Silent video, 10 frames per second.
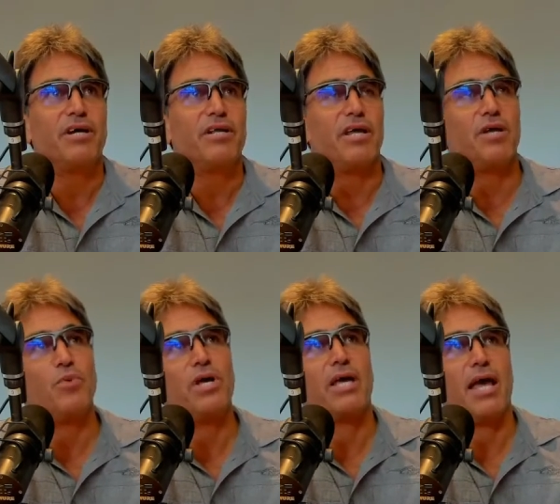Then
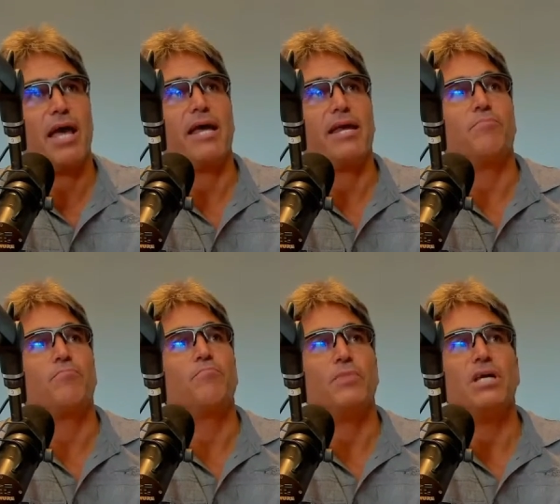we can
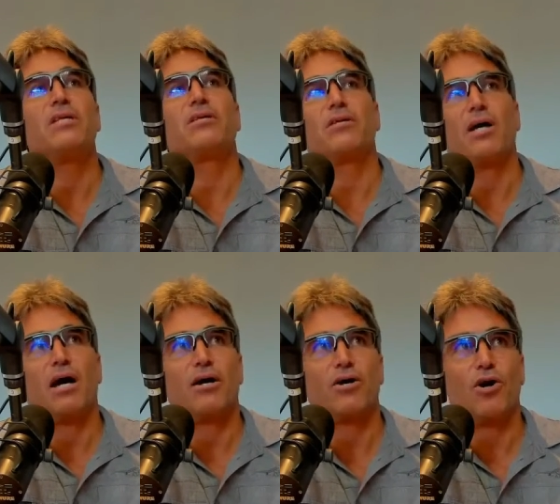meet
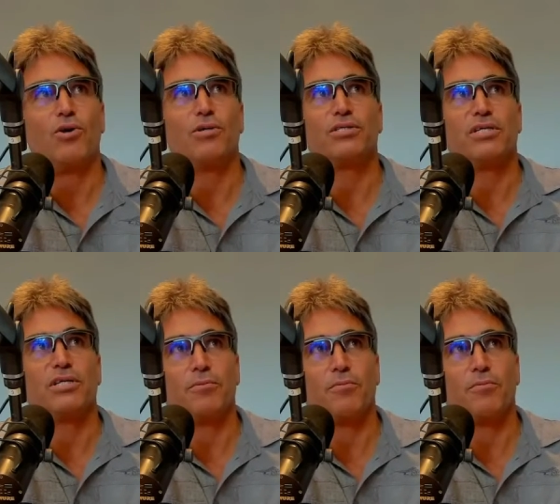our goals and